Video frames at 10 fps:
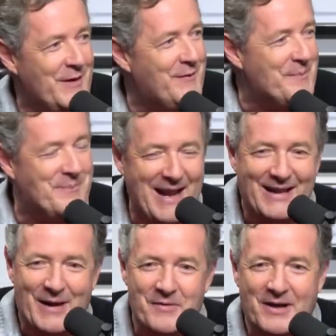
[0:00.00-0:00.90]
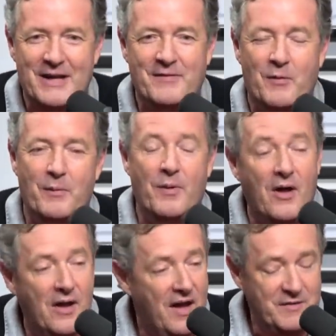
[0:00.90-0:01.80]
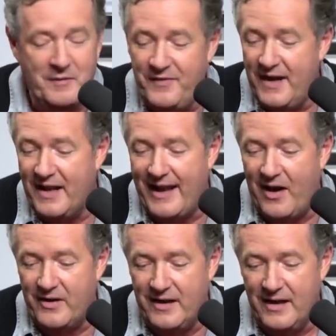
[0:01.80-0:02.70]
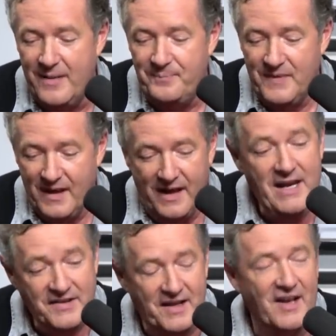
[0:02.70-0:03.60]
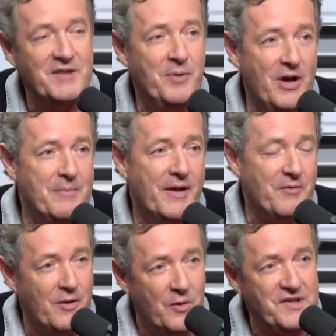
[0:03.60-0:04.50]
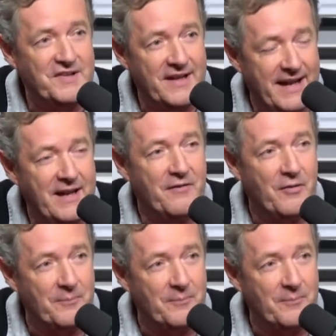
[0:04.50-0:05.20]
favourite Bentley over a cliff. I went, well, to be fair to Larry, He's an expert in mother-in-laws. He's had eight of